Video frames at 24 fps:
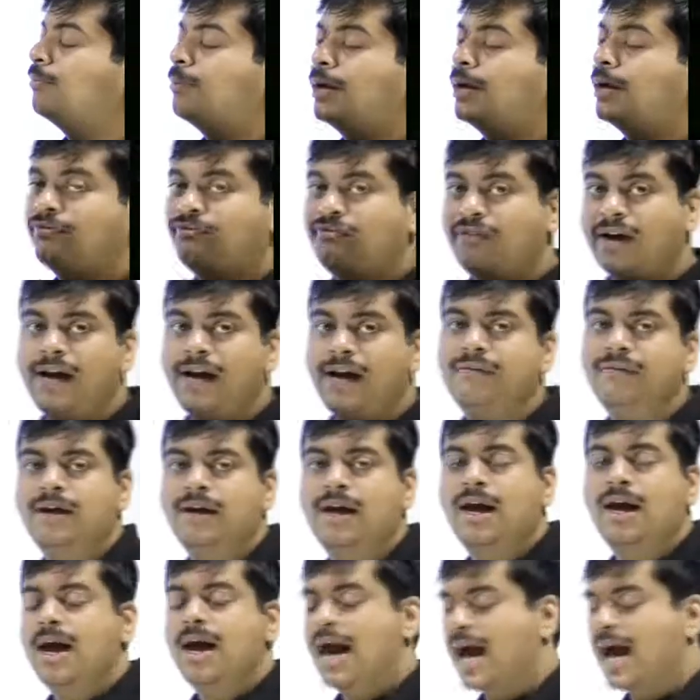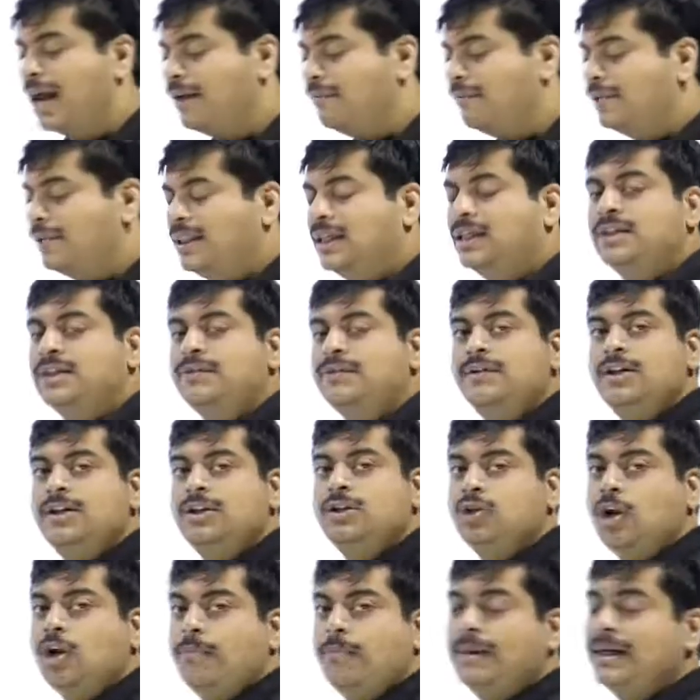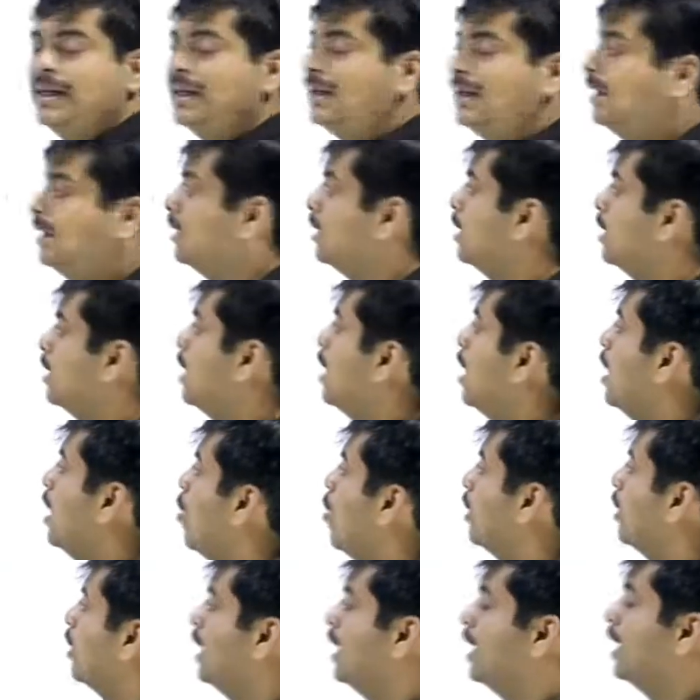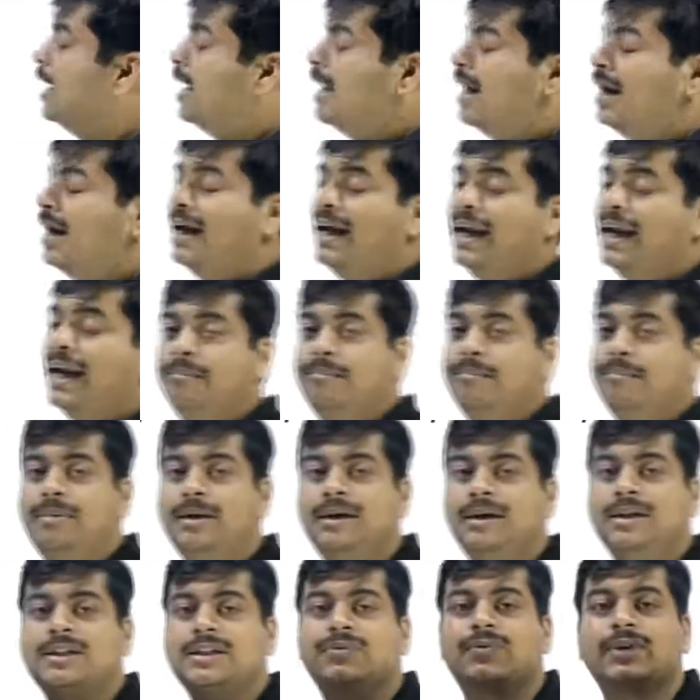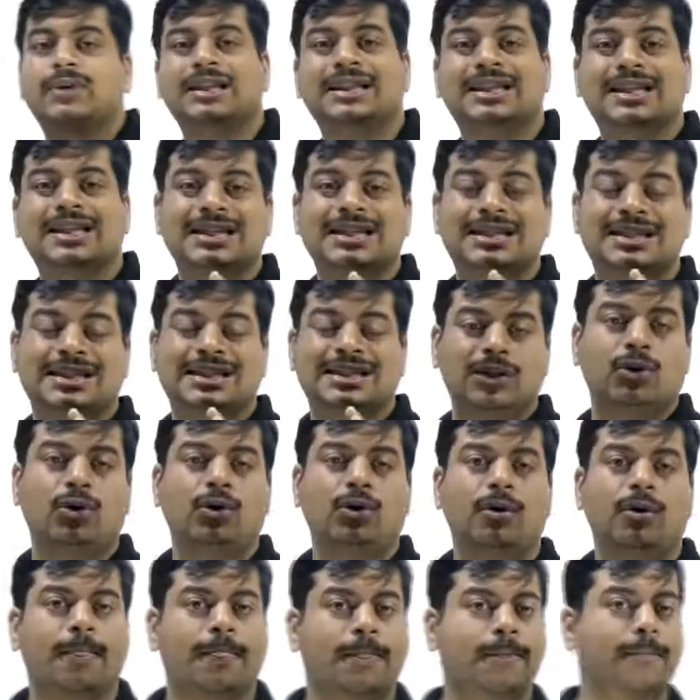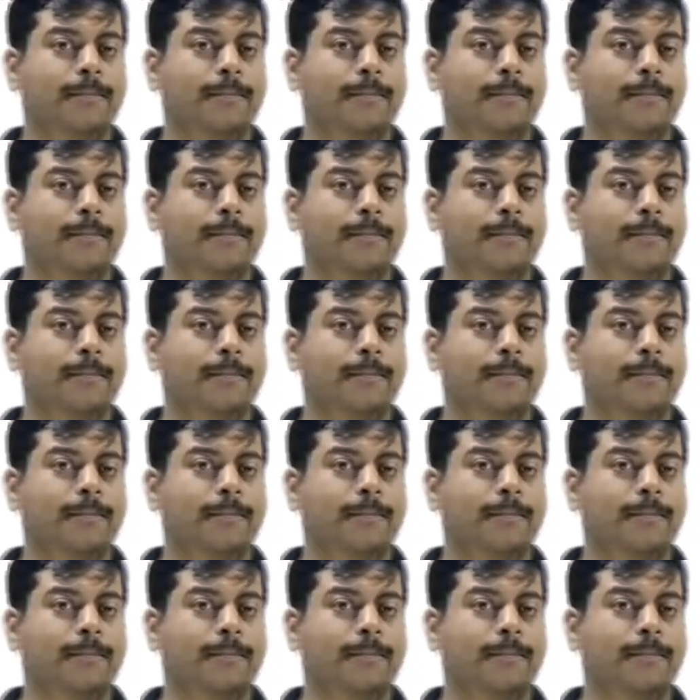by 5, and with this we'll stop it here. Okay, numbers with 0